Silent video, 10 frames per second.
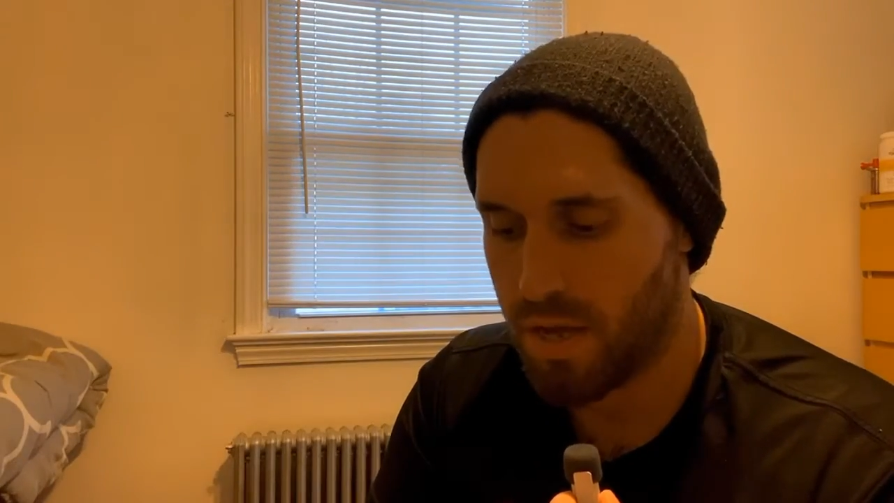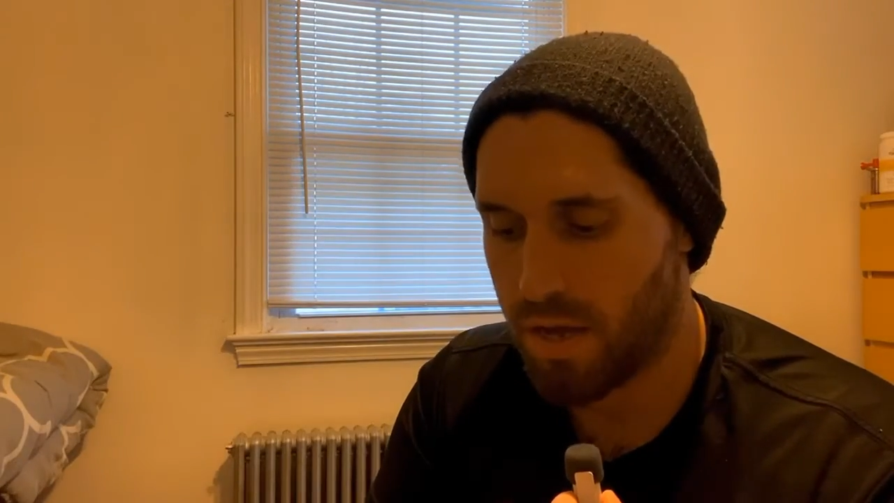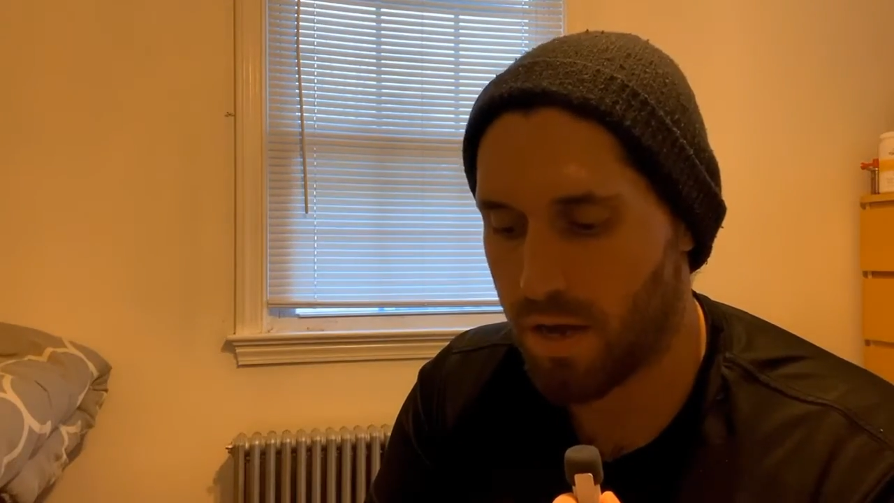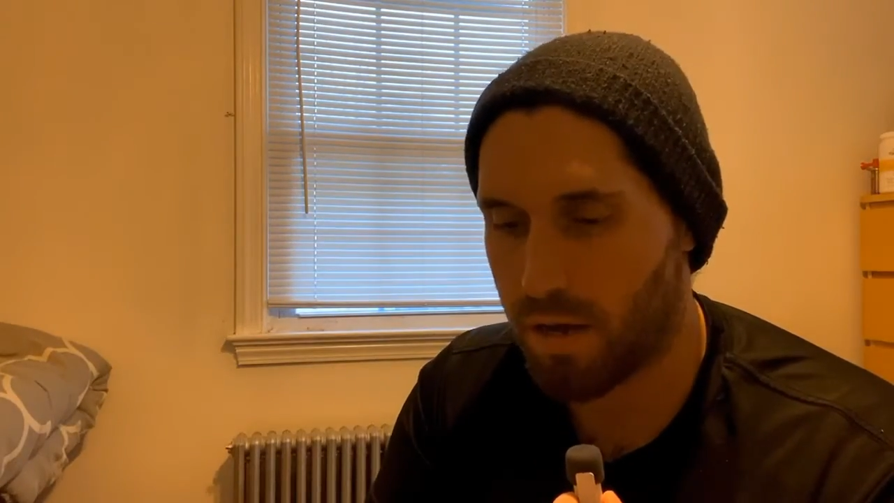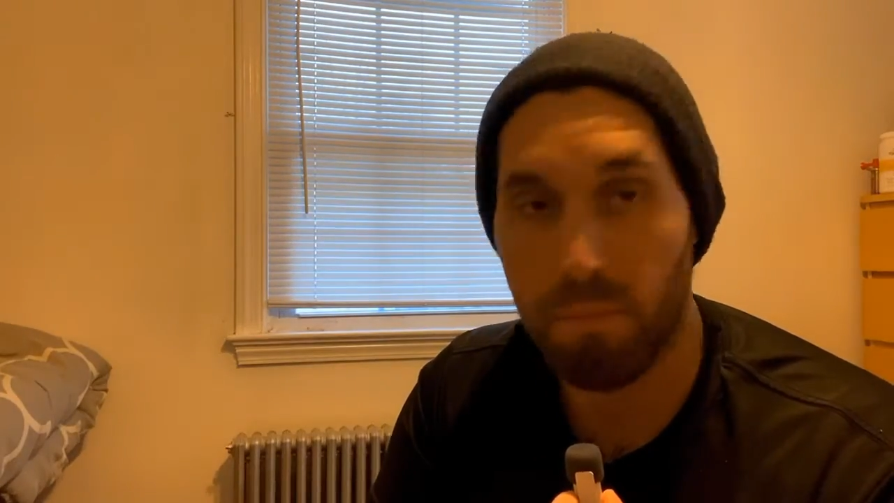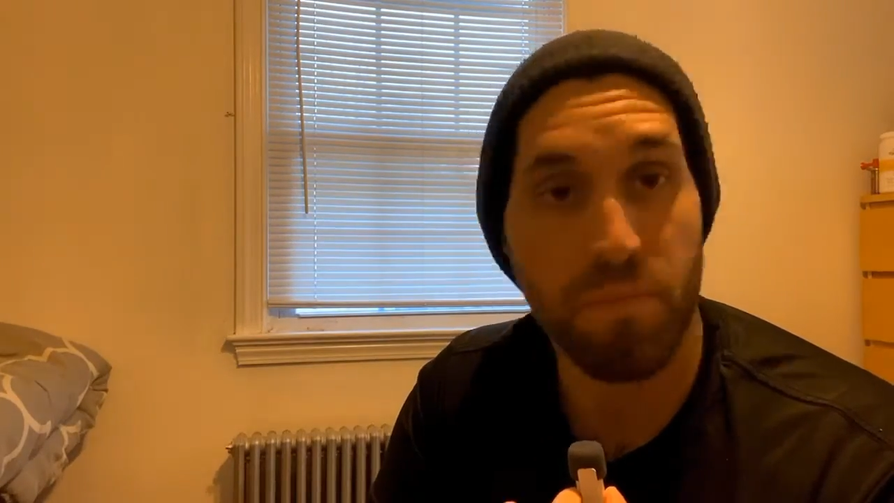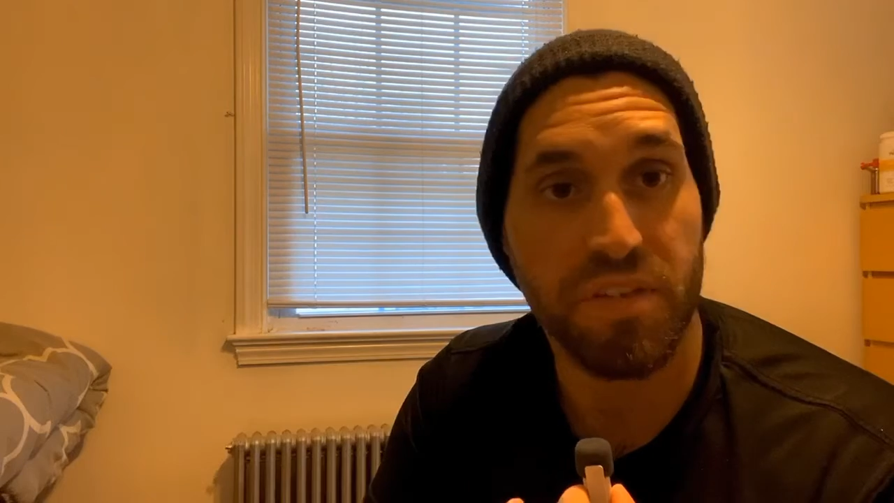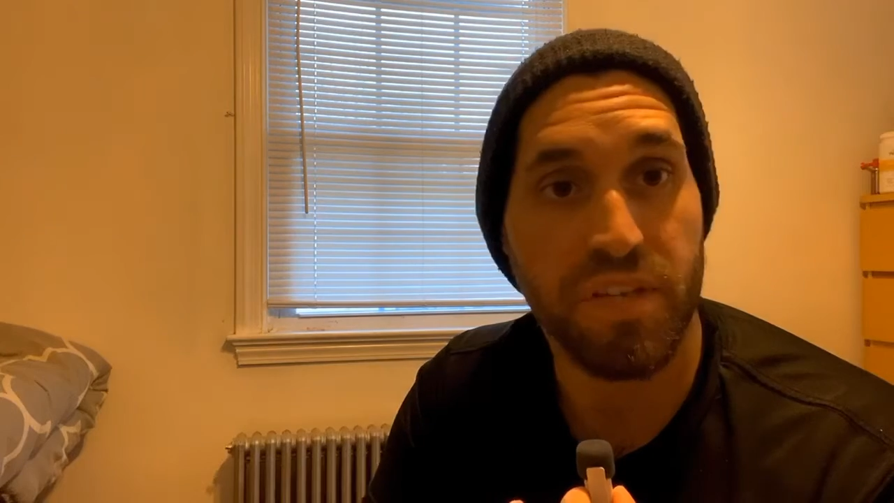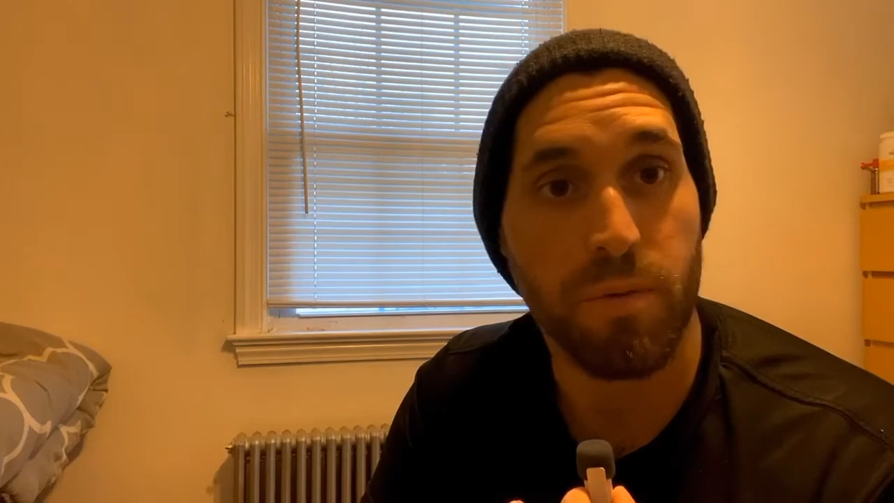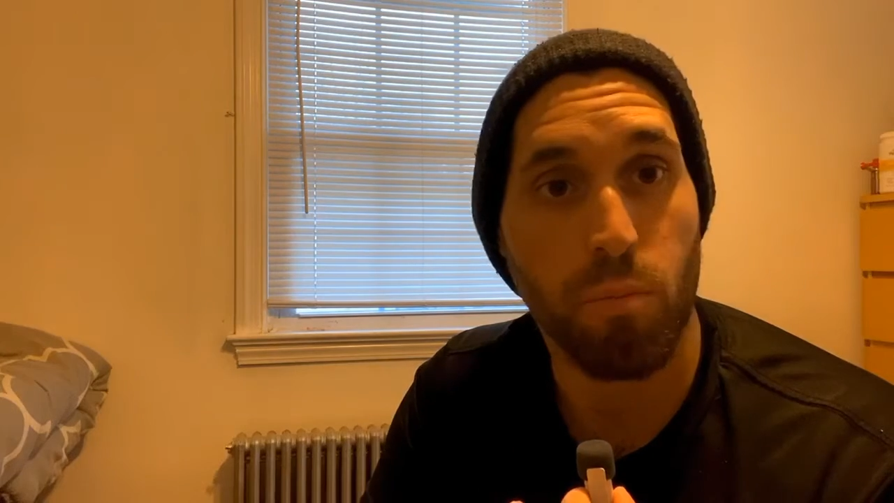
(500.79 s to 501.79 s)
the
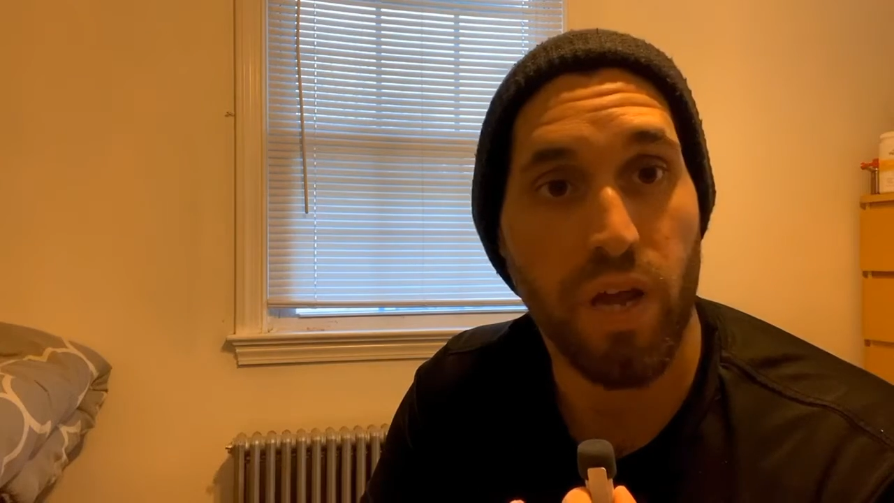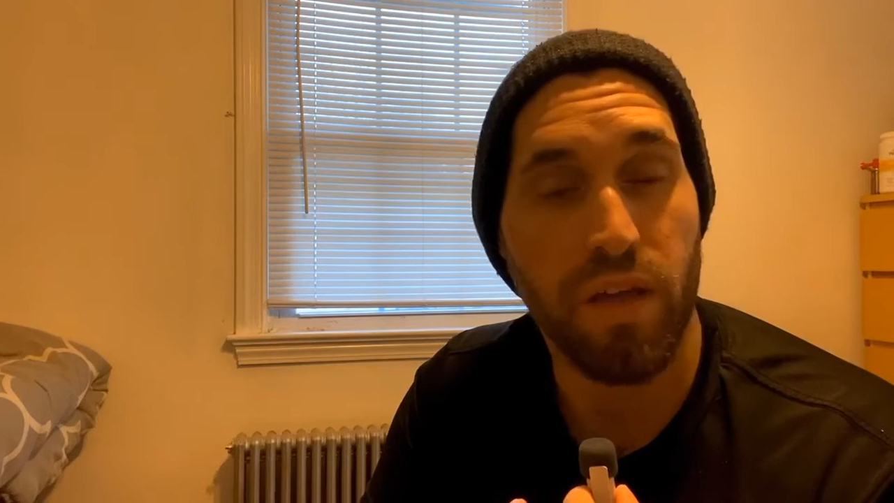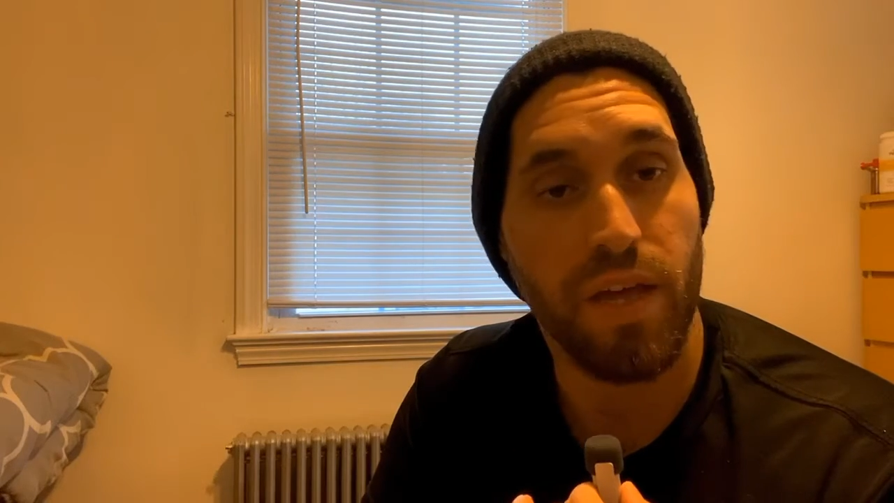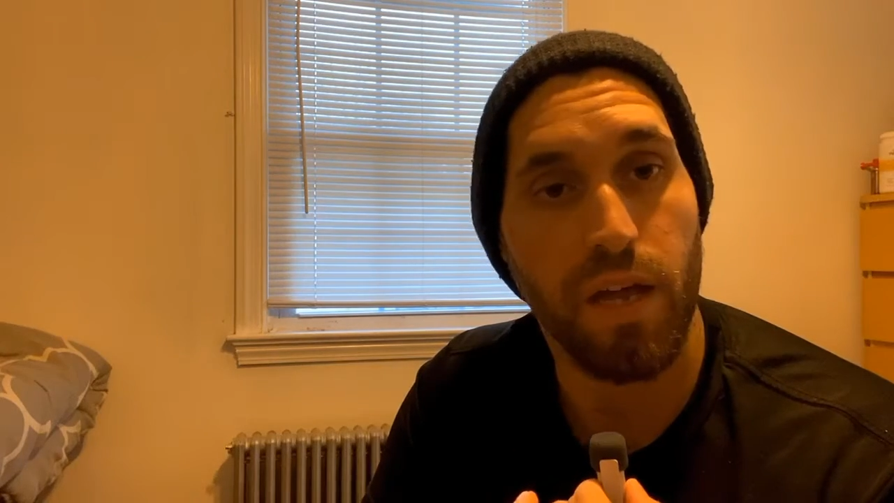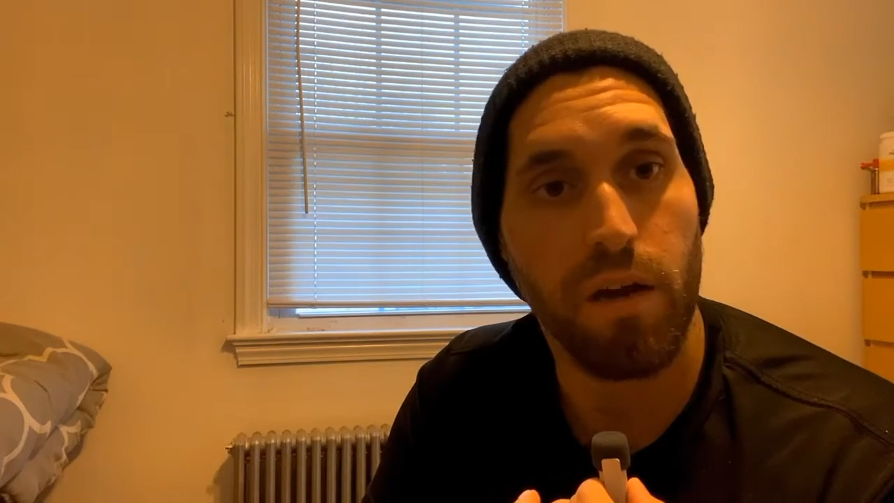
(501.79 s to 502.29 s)
same way that